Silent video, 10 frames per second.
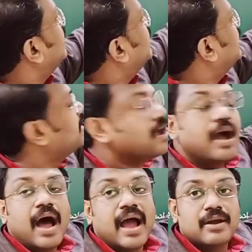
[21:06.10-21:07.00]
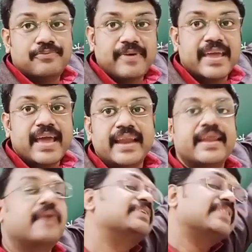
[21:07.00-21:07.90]
a angle phi, and
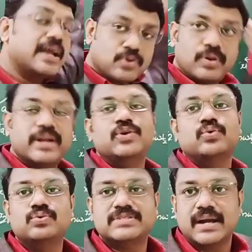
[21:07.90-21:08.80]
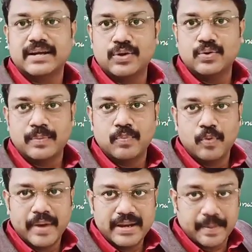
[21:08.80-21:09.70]
after that only you started your
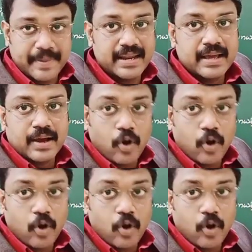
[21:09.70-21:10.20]
movement,